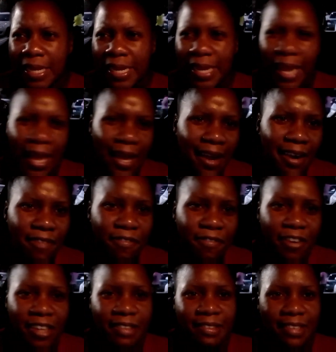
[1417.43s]
like all right,
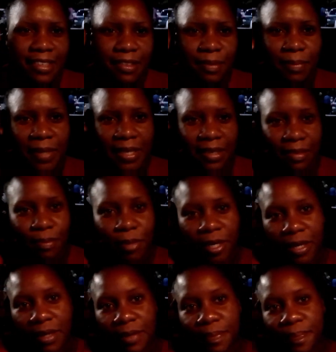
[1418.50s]
for instance, meet this
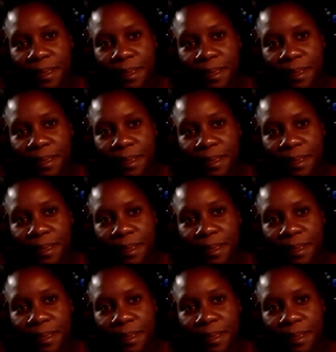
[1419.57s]
brother